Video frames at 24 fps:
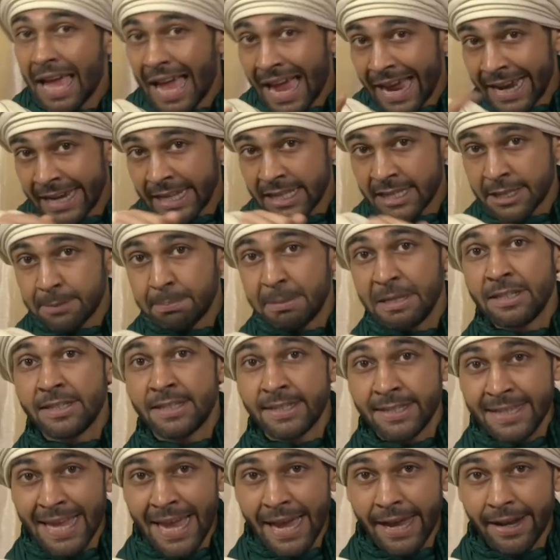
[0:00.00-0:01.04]
And it's been
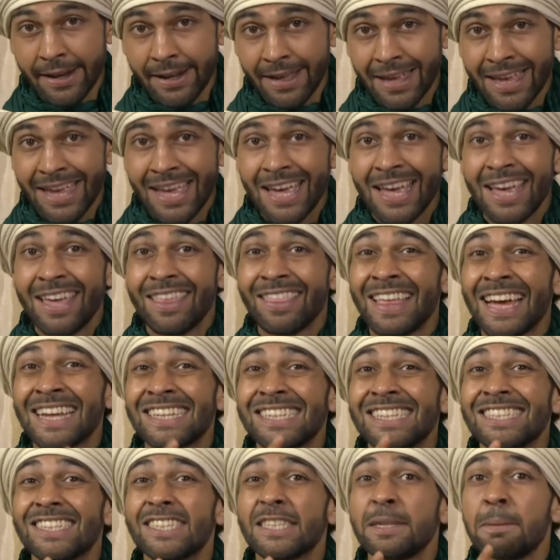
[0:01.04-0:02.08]
said
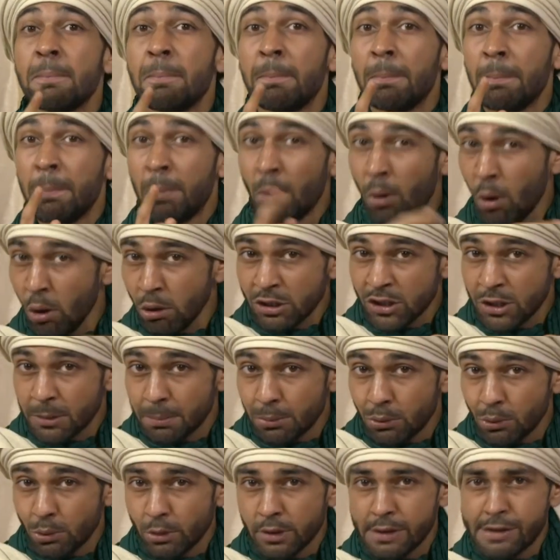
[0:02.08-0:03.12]
that it's
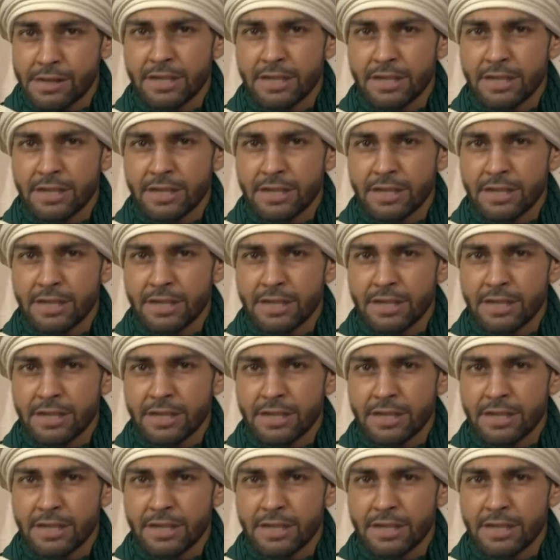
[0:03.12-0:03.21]
impossible